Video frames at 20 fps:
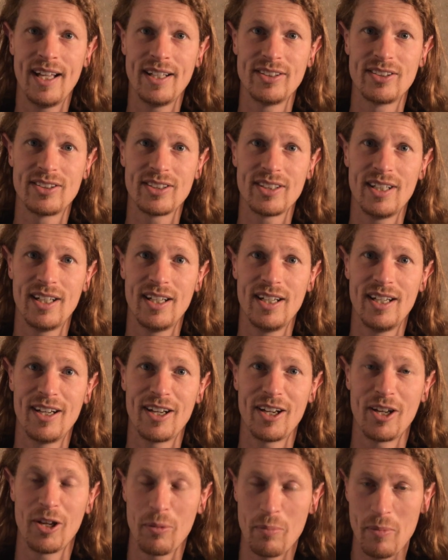And
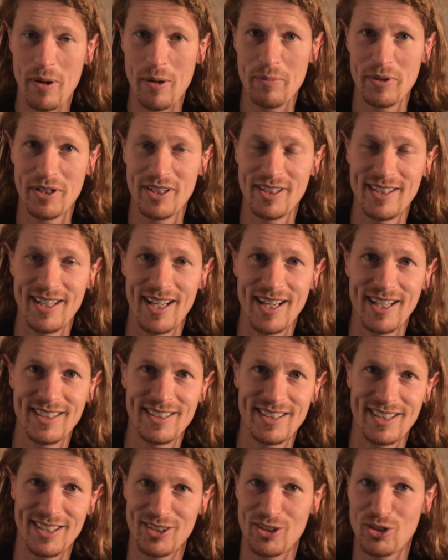uh, remember the
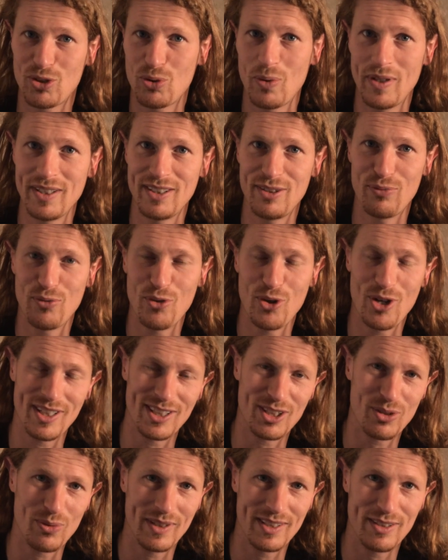date, it's 24
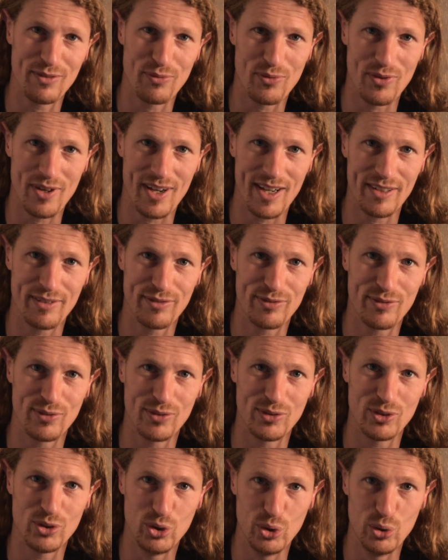and 25
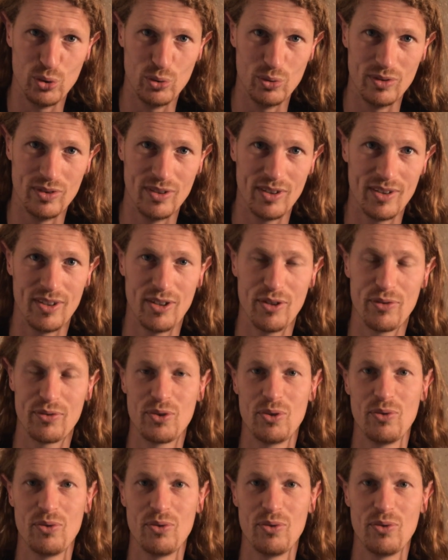June of